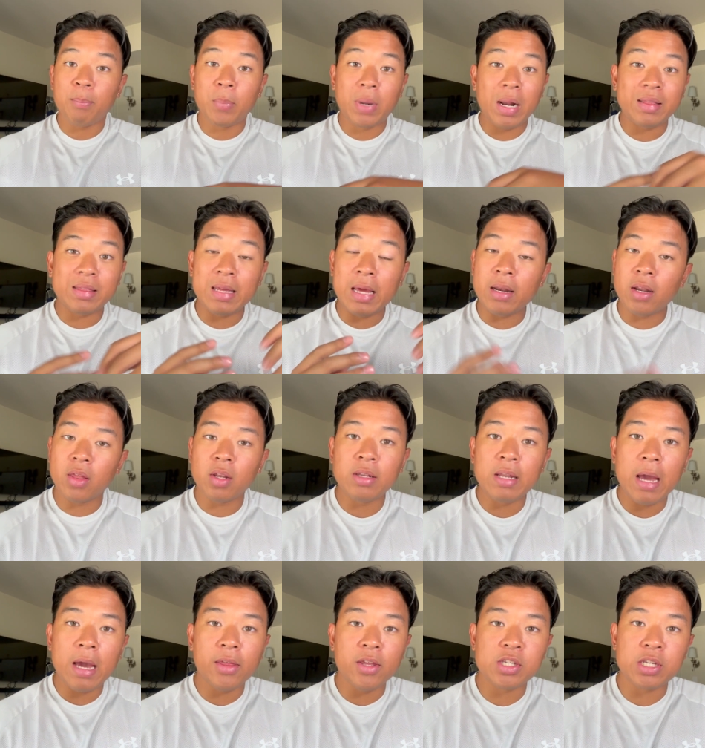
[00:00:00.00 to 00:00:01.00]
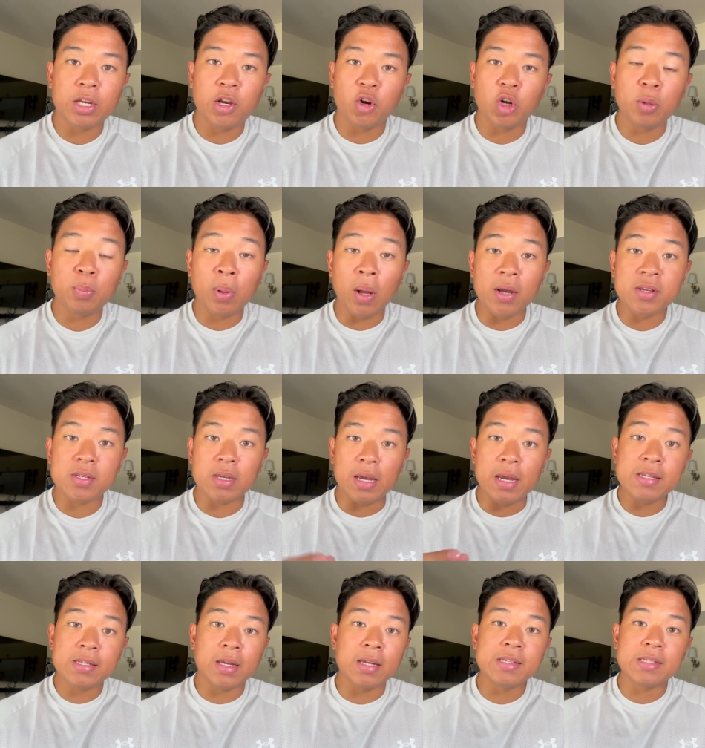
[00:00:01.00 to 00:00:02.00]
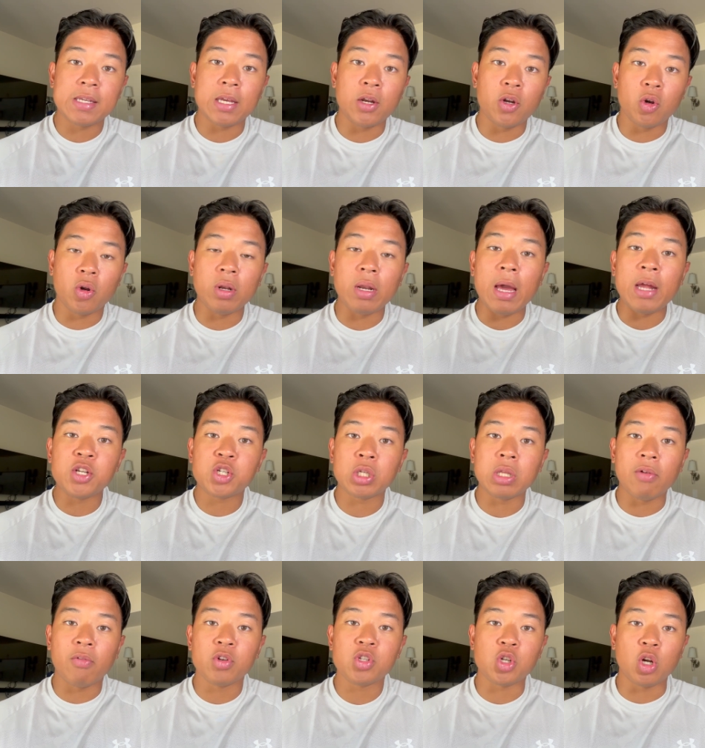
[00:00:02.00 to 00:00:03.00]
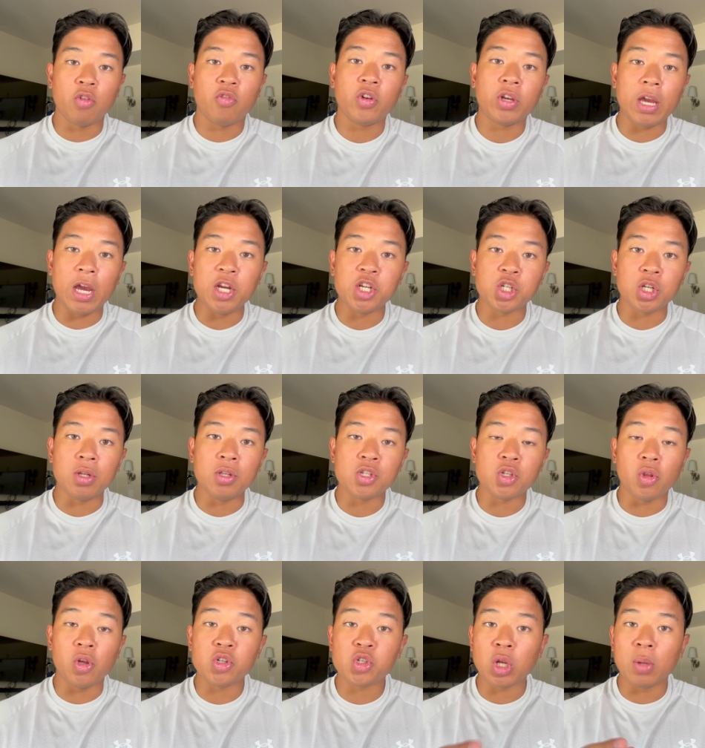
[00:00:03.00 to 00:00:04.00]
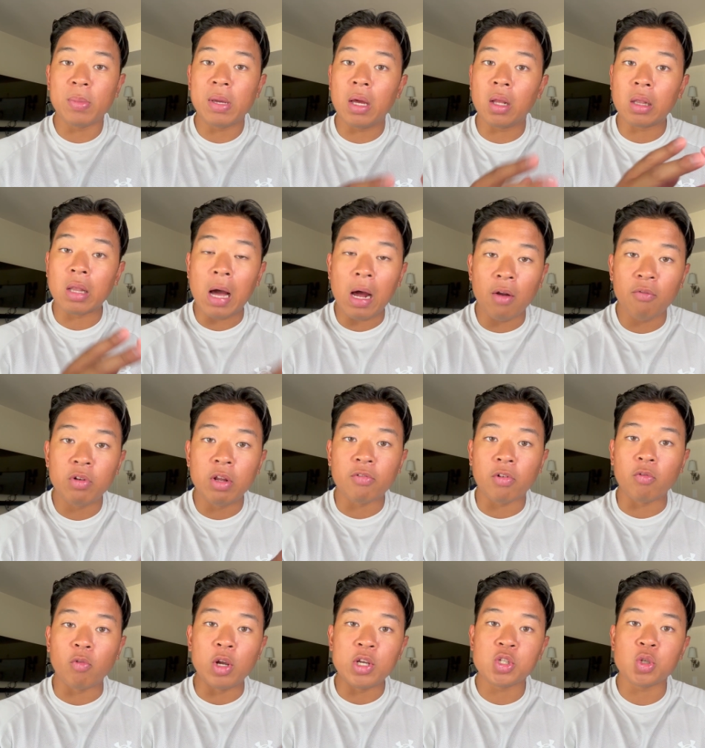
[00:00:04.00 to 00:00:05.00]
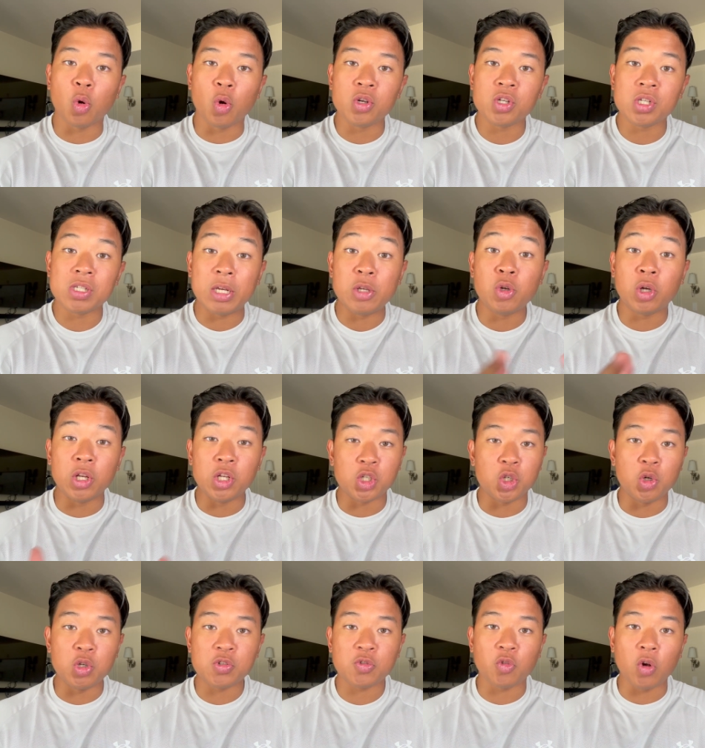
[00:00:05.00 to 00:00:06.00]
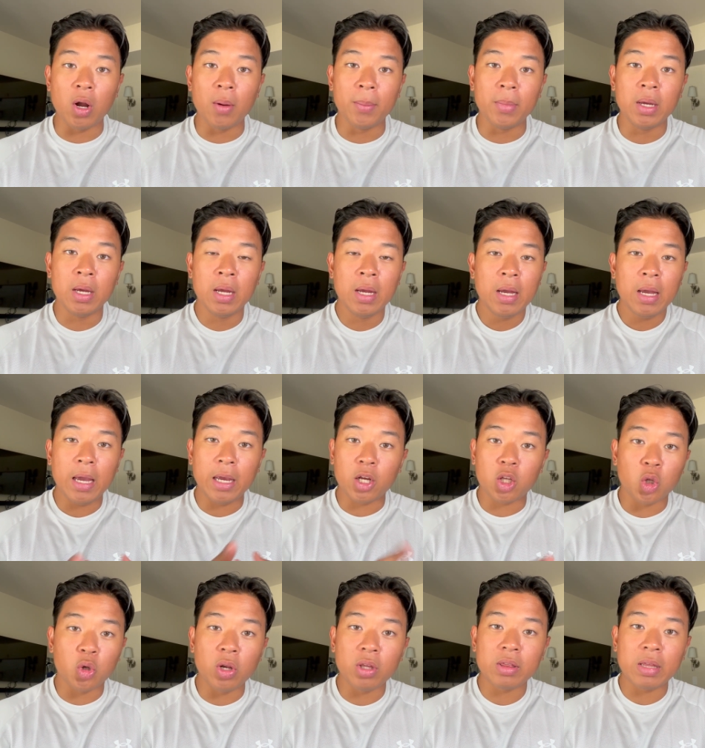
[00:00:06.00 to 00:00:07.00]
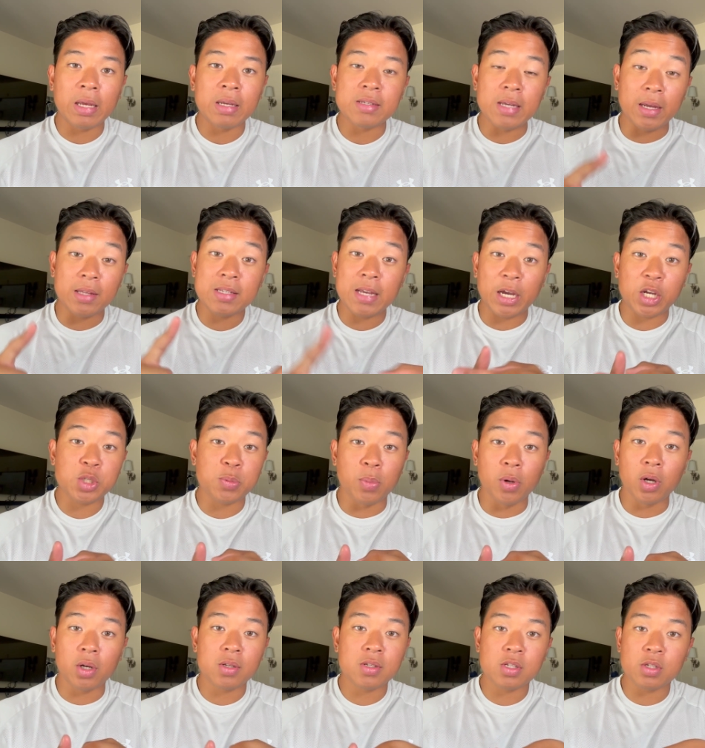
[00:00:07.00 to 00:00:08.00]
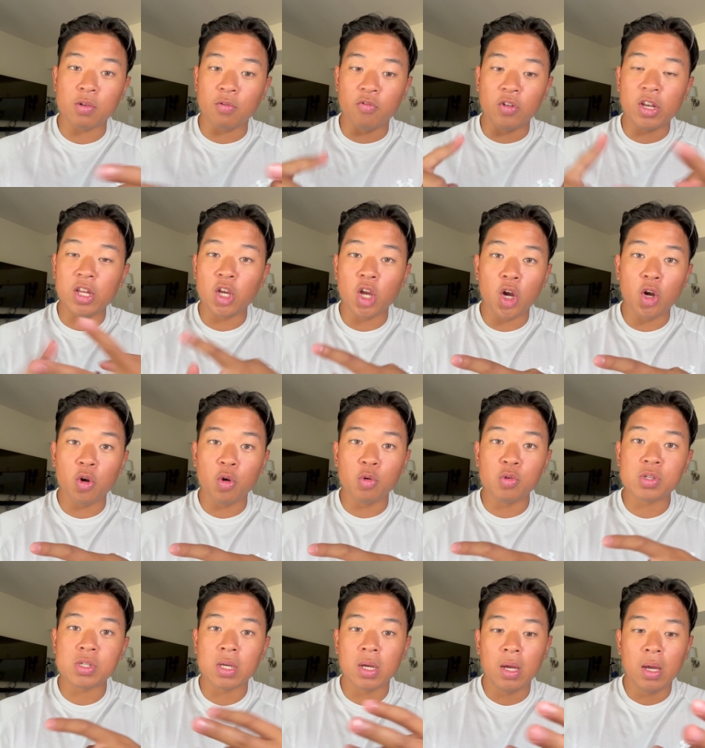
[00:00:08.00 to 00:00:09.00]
But at the end of the day, the Security Plus is considered an entry-level certification, so there's going to be a lot of different resources that you can choose from, including things like textbooks, videos,